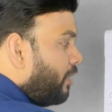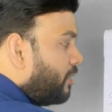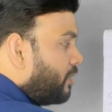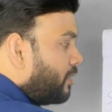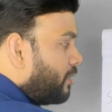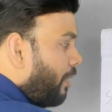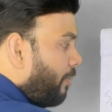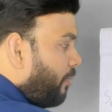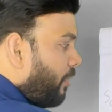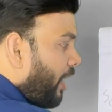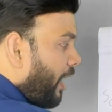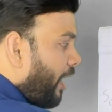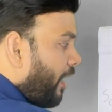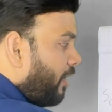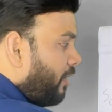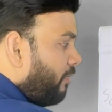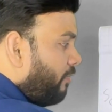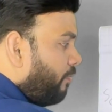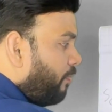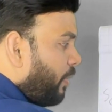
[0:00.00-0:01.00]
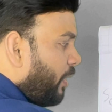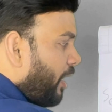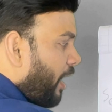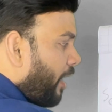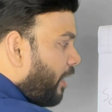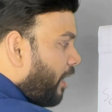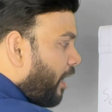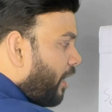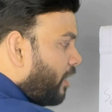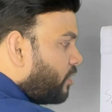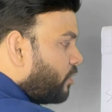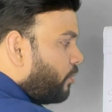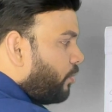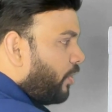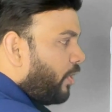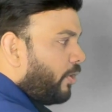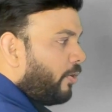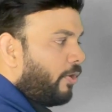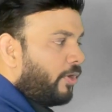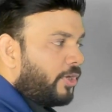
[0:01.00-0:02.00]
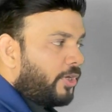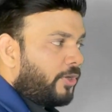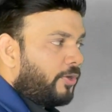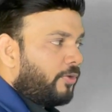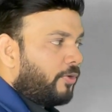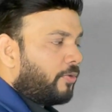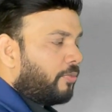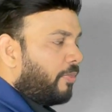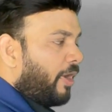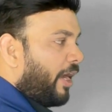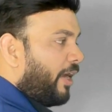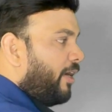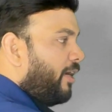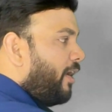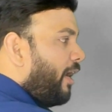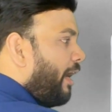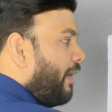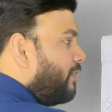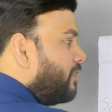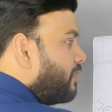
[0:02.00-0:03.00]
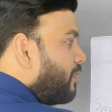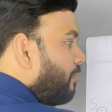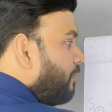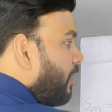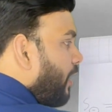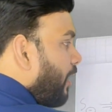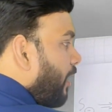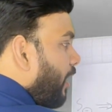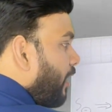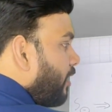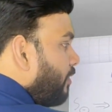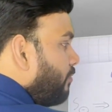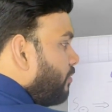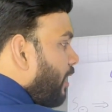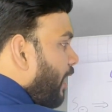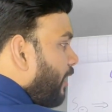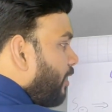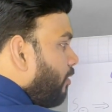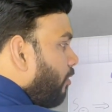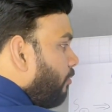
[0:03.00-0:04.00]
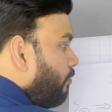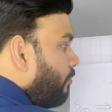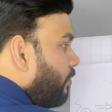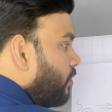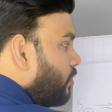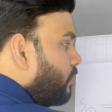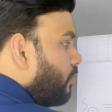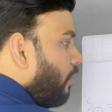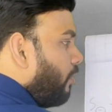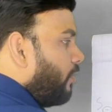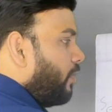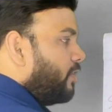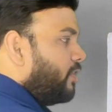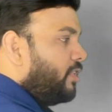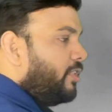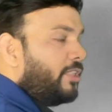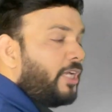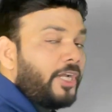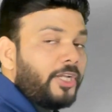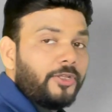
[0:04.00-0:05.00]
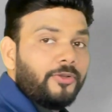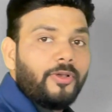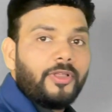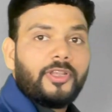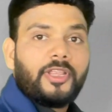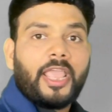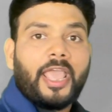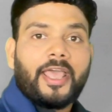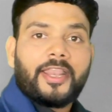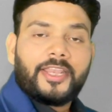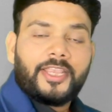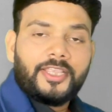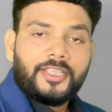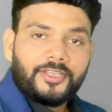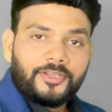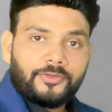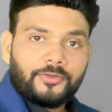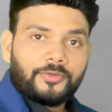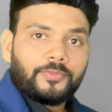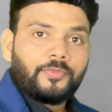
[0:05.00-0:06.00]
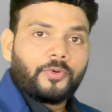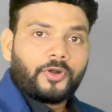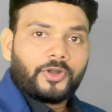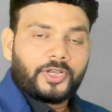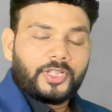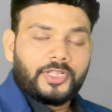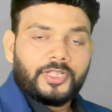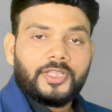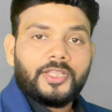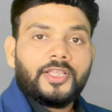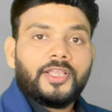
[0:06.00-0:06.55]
some negative PIRs going on in your mind and some negative kind of physiology that you are carrying in your body.